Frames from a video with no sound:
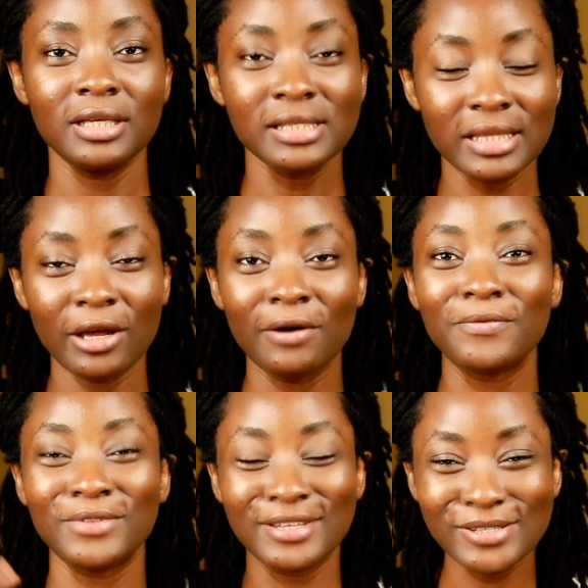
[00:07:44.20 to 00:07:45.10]
instead
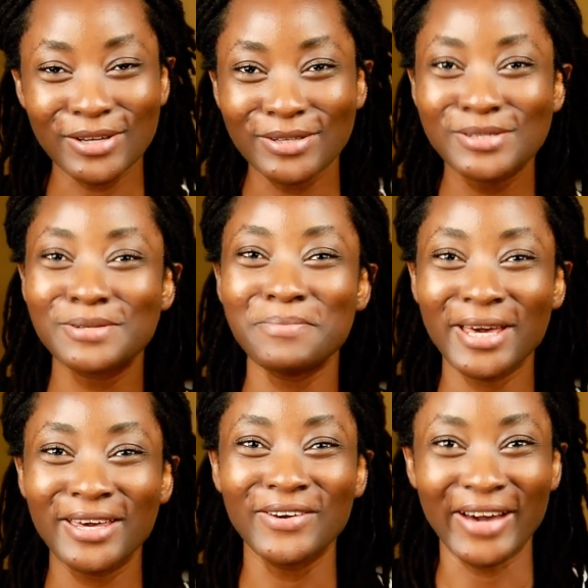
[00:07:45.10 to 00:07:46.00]
of the sun to
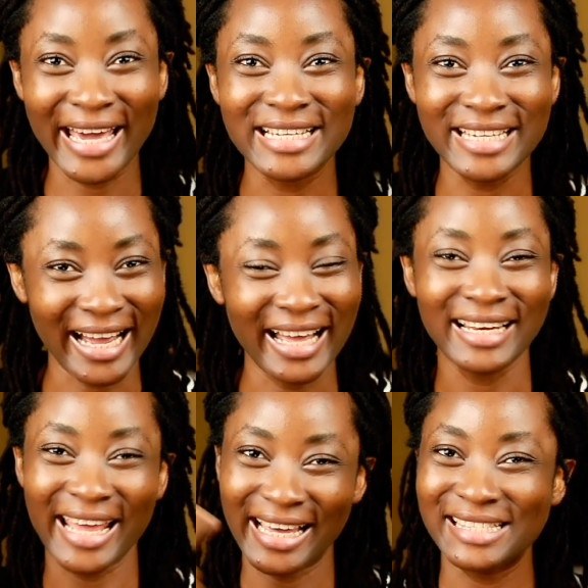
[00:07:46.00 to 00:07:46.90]
make your hair darker,
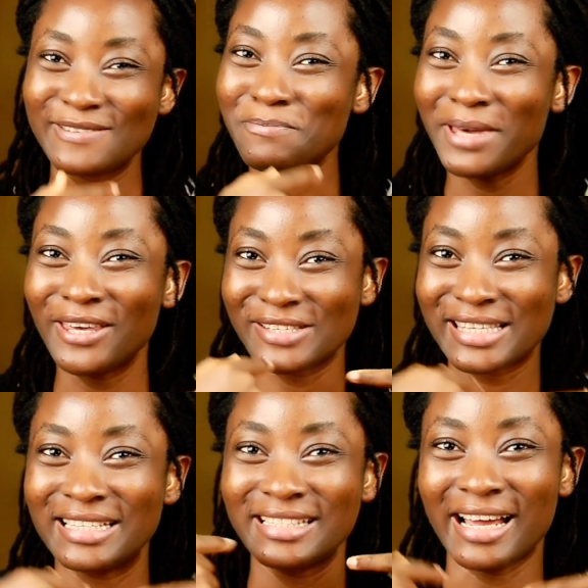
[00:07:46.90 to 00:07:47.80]
like it will make your
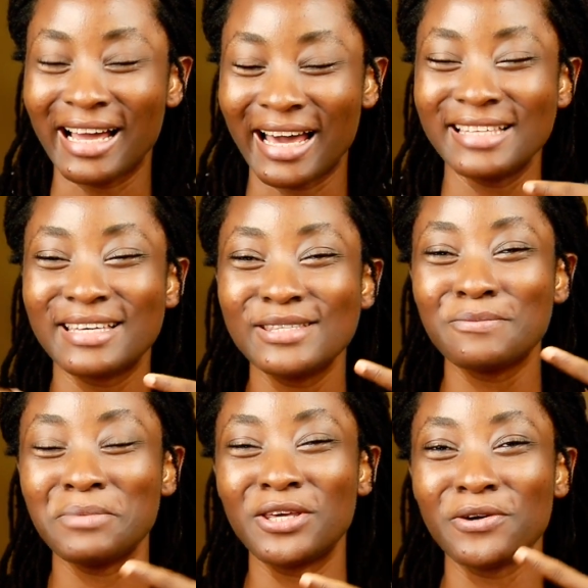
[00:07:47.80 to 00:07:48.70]
skin darker, it's going
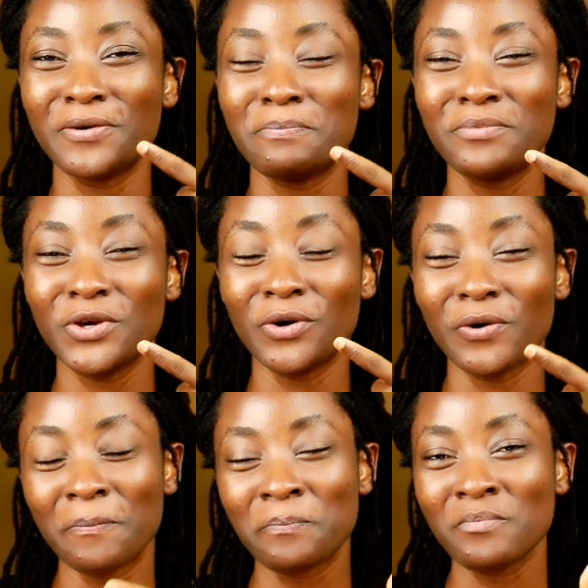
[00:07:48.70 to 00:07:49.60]
to make your
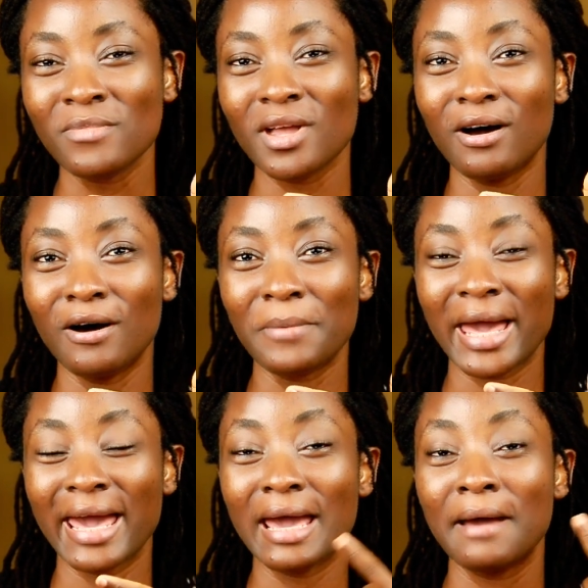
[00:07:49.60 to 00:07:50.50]

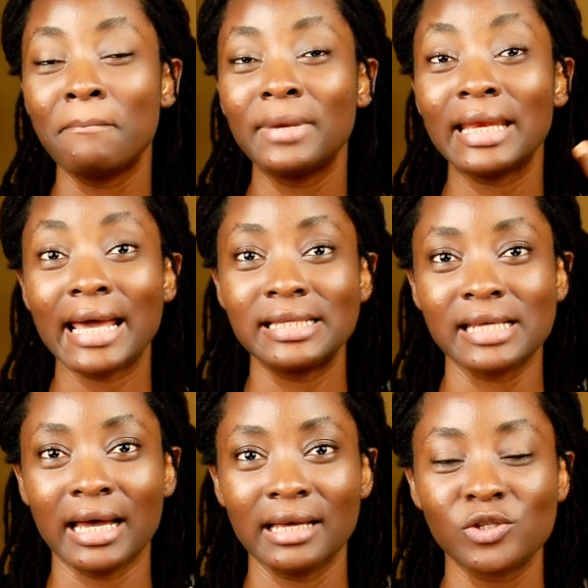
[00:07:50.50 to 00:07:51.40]
hair
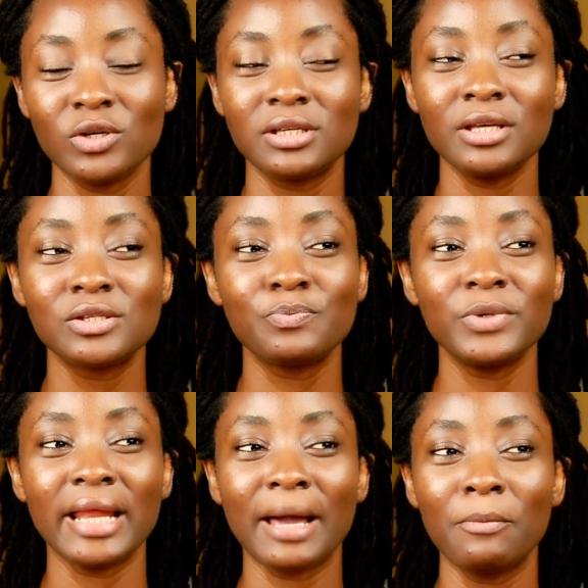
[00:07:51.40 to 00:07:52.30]
lighter. So it's going to
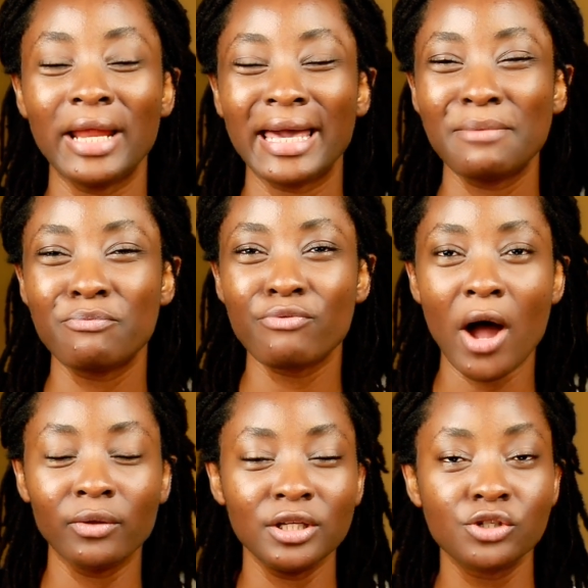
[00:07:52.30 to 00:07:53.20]
be like more like a
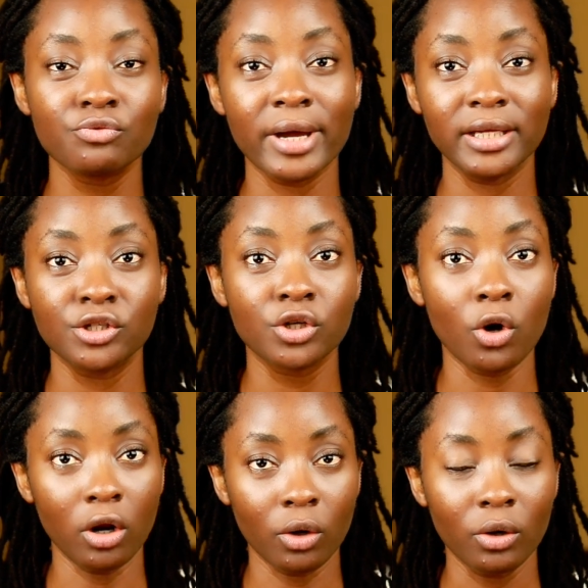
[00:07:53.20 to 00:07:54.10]
brownish reddish
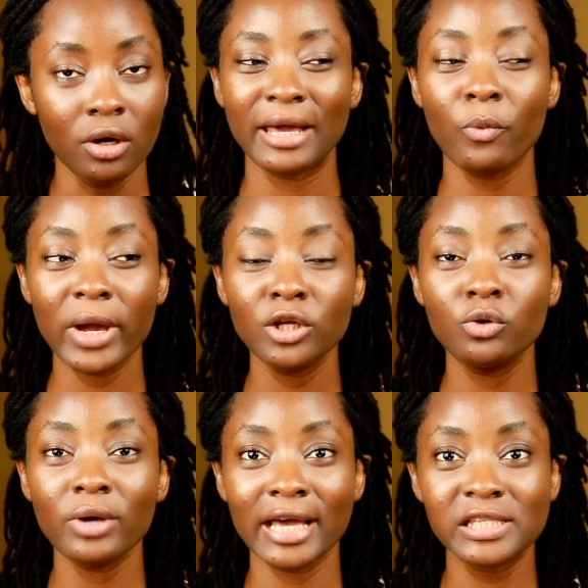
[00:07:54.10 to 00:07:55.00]
color. Like when
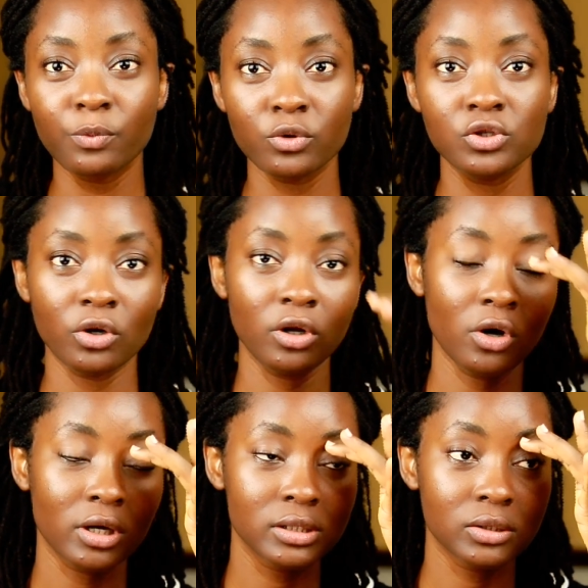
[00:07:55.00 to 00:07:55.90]
you expose your
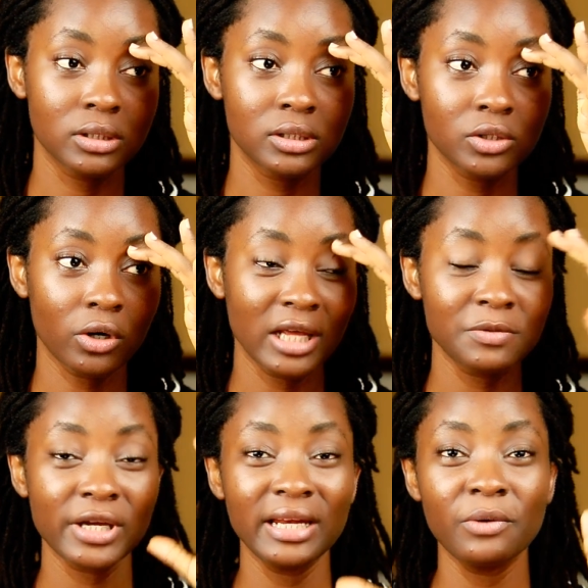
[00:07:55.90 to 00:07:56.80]
locks to the sun,
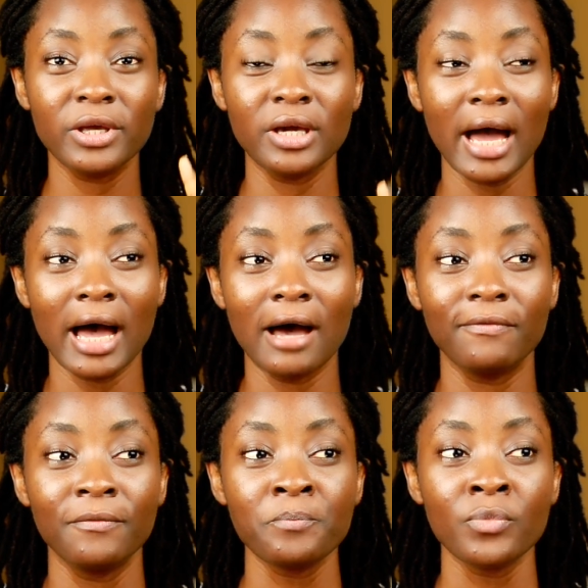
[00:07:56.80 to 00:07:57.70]
especially when you
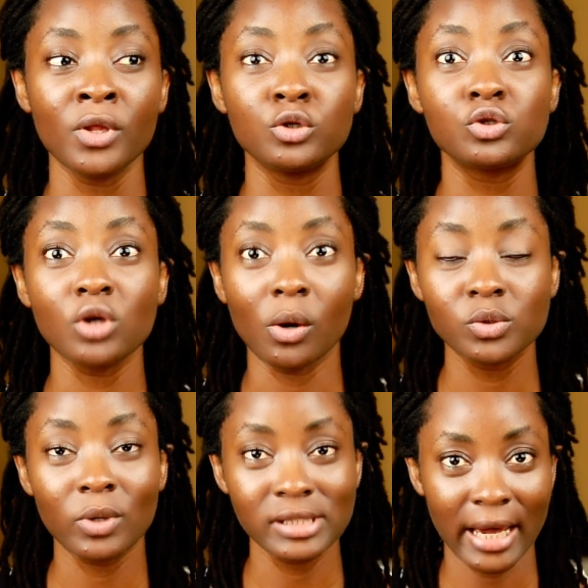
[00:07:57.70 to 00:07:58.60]
have
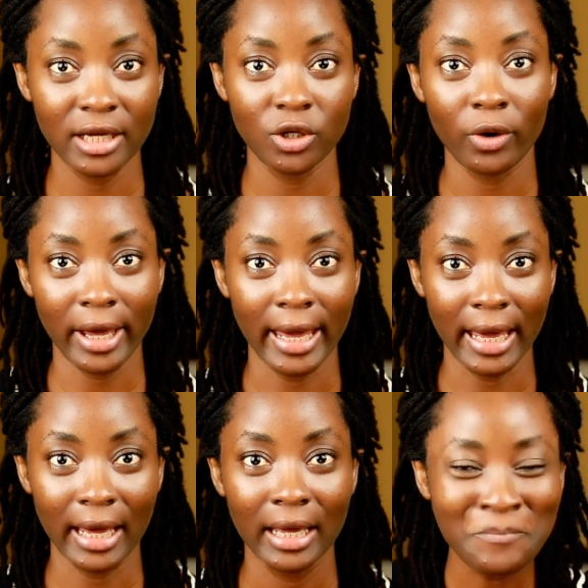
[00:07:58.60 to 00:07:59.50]
salt water in your
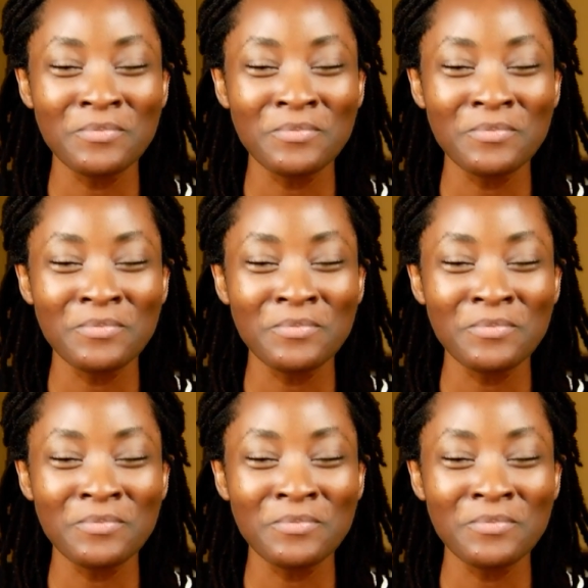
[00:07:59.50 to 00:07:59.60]
hair,